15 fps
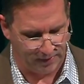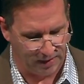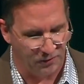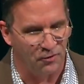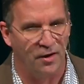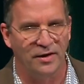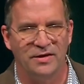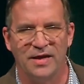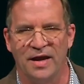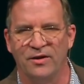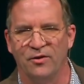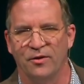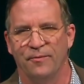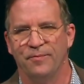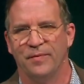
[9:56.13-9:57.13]
Very
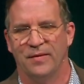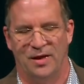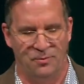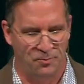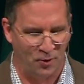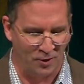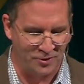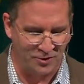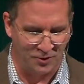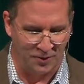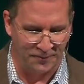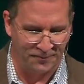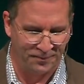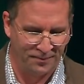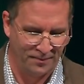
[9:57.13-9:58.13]
tender and
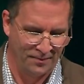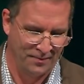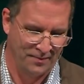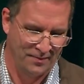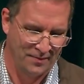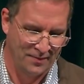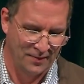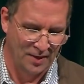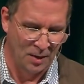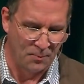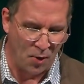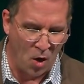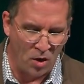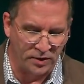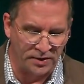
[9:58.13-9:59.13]
personal.
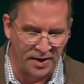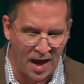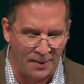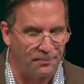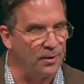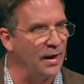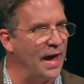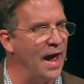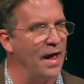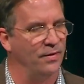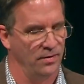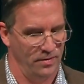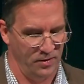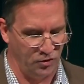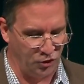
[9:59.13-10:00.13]
Paul did not plant
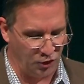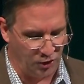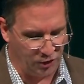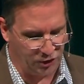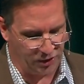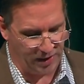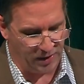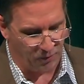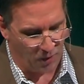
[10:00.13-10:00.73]
the church in